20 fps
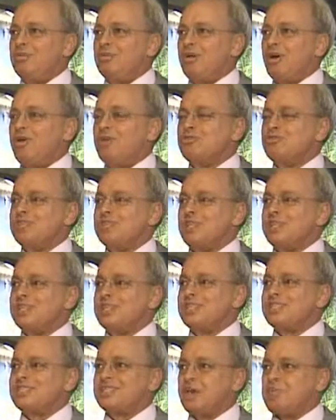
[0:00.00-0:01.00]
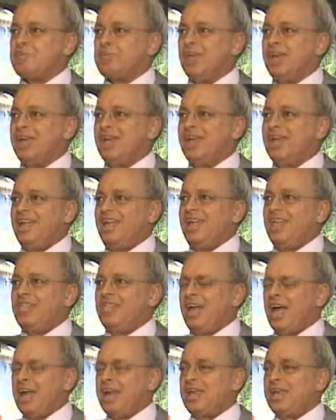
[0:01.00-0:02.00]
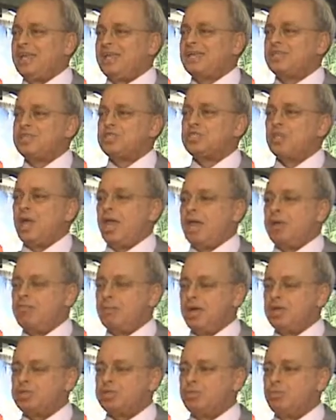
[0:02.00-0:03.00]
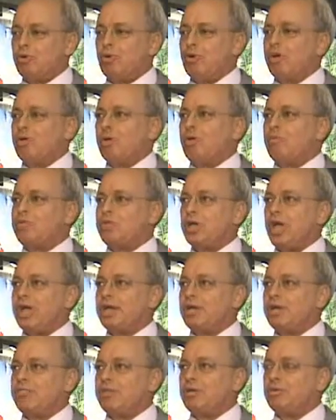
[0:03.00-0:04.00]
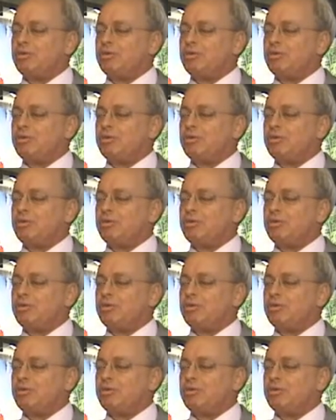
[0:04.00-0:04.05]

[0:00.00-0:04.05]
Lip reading: grows into something that is a much broader objective,